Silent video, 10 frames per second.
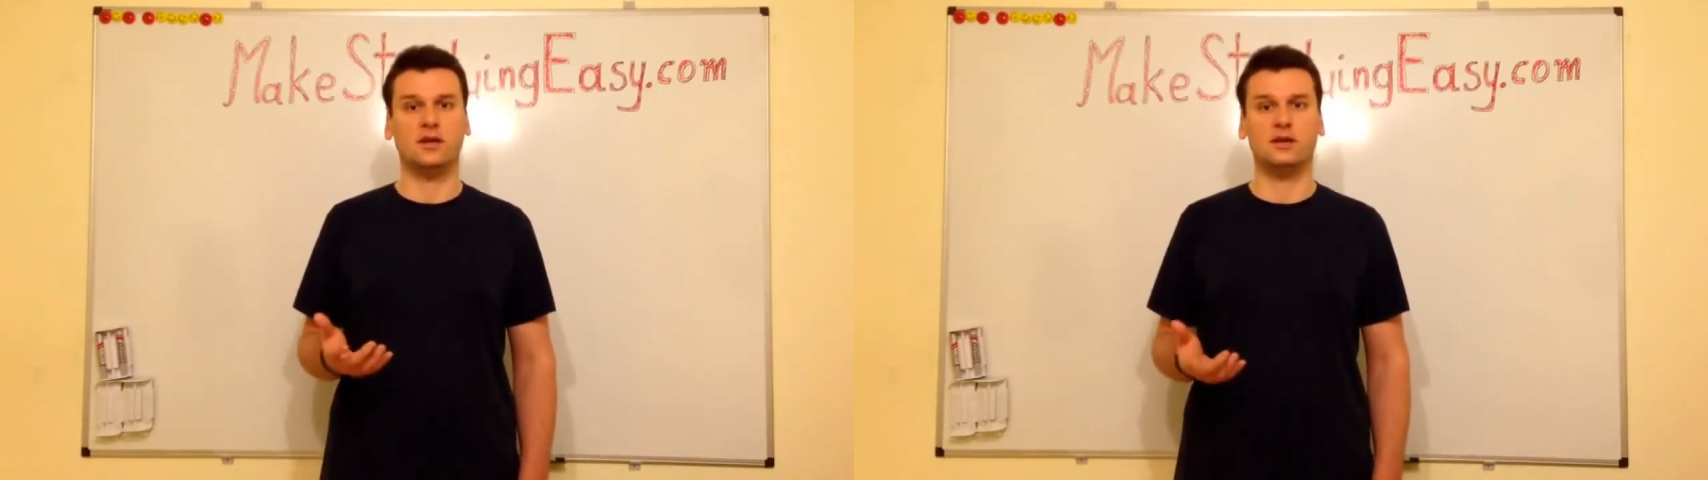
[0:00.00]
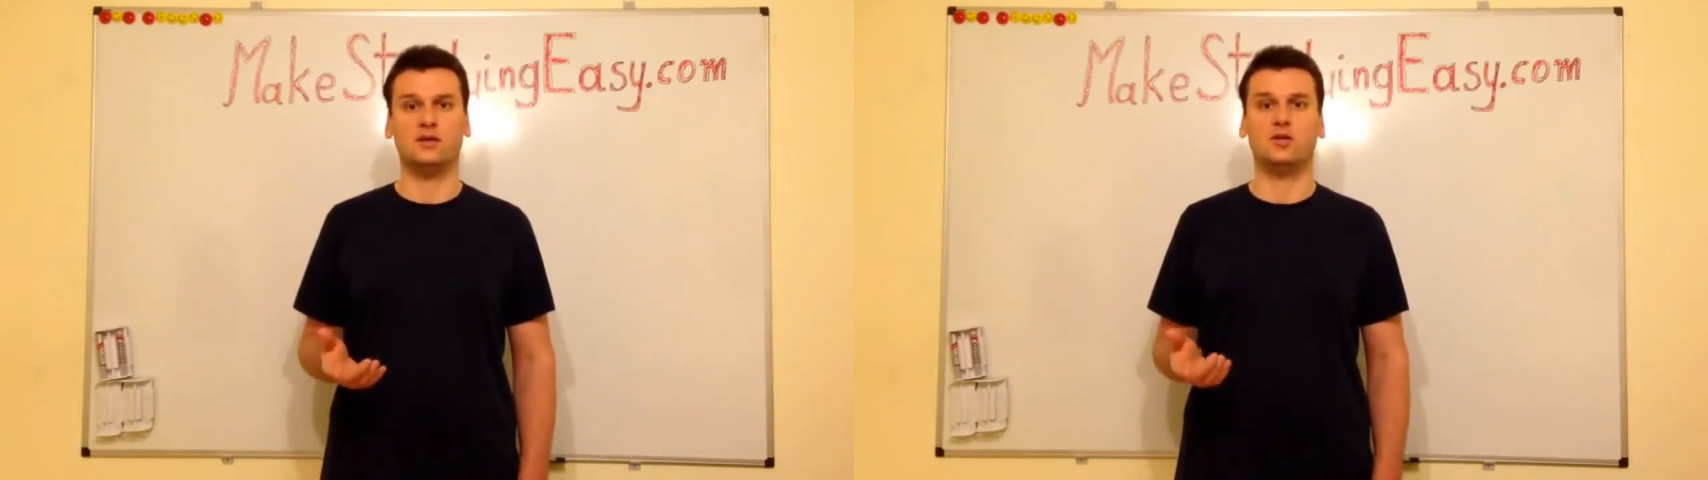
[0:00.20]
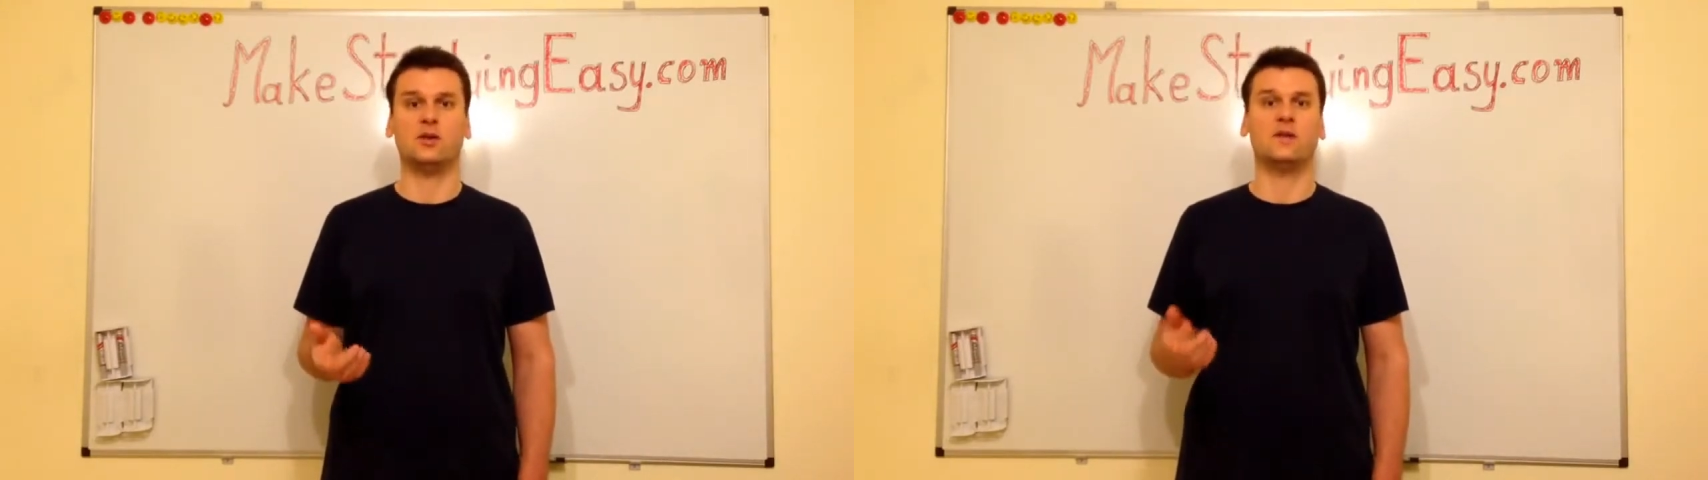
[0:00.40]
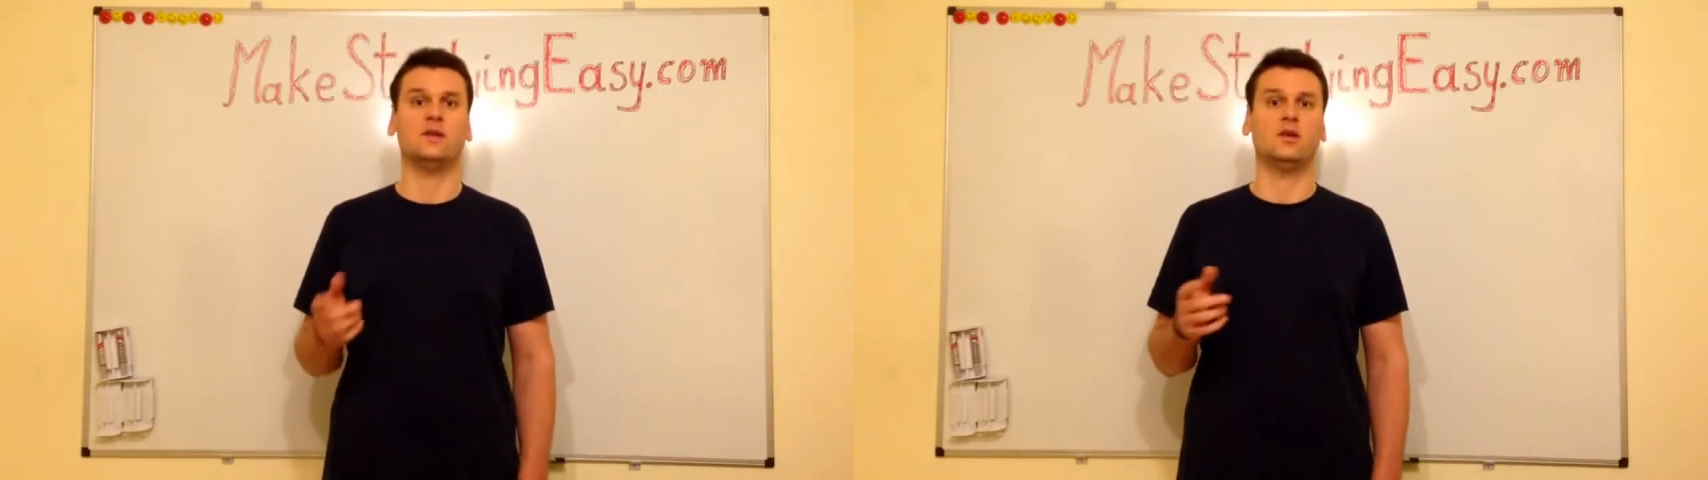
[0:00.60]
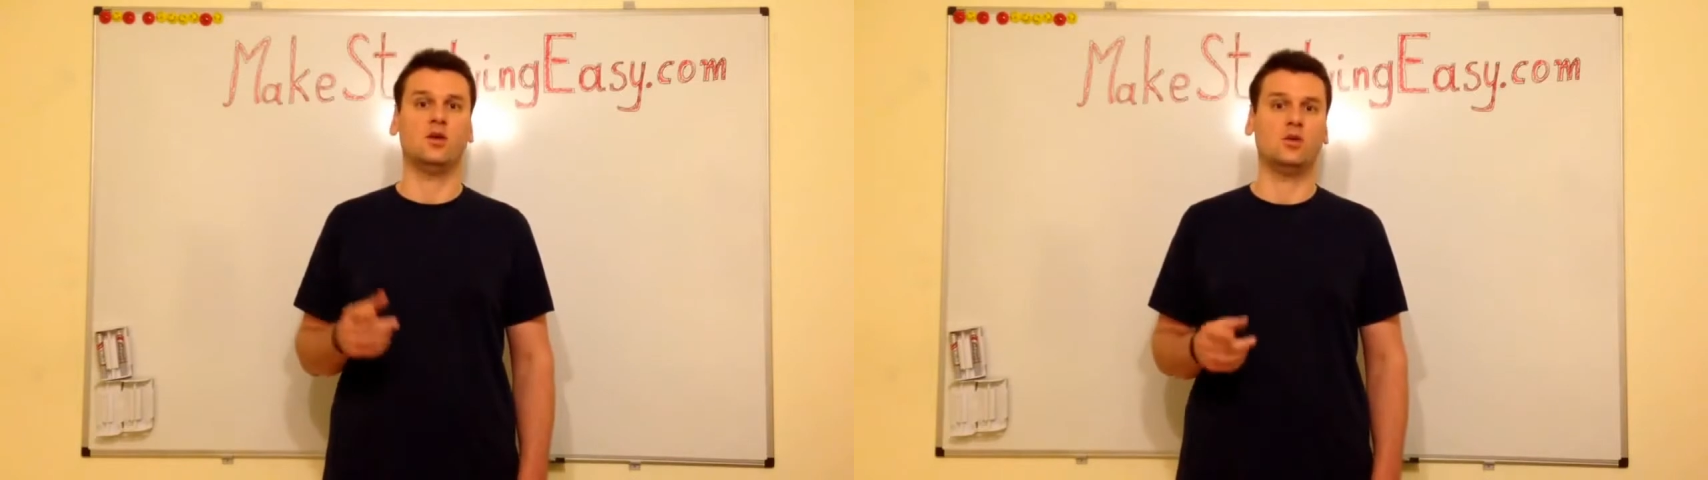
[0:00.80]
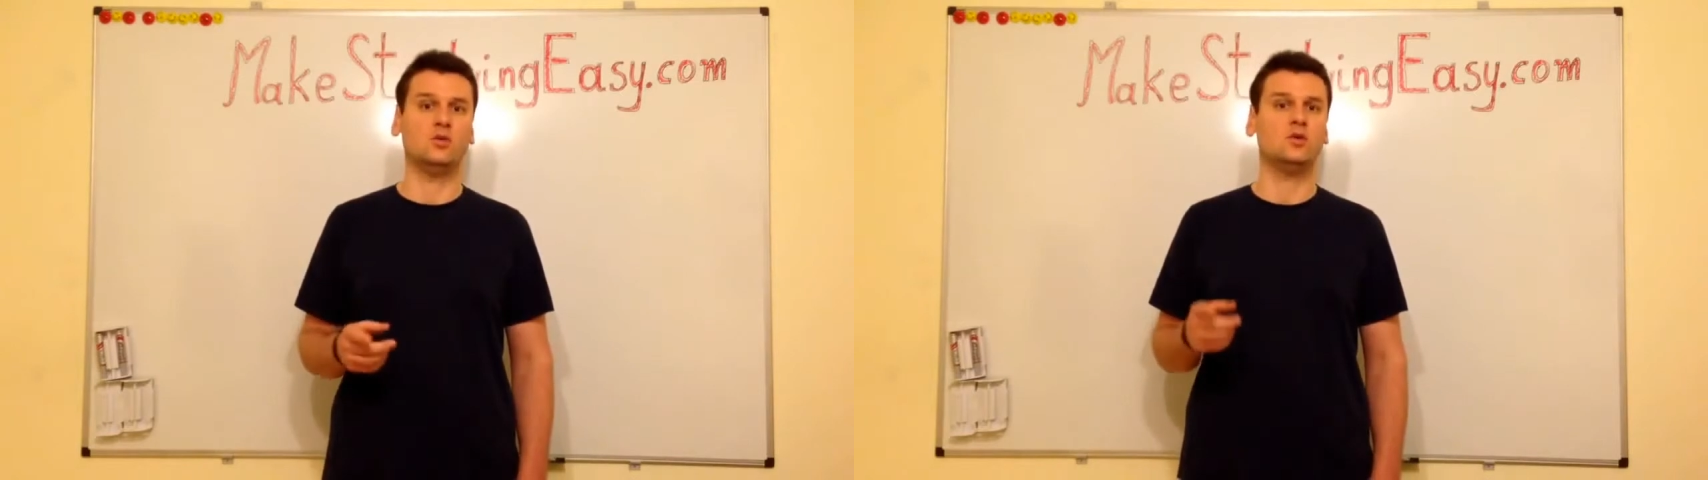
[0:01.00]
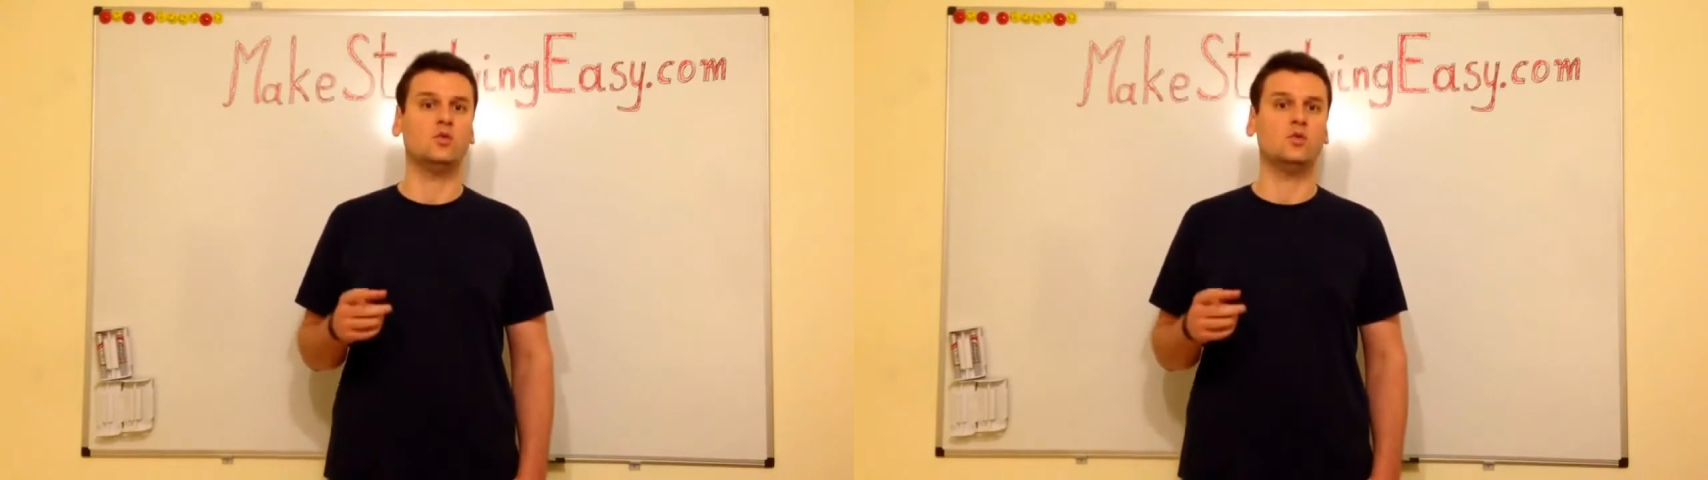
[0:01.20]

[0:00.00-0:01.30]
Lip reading: and you are the only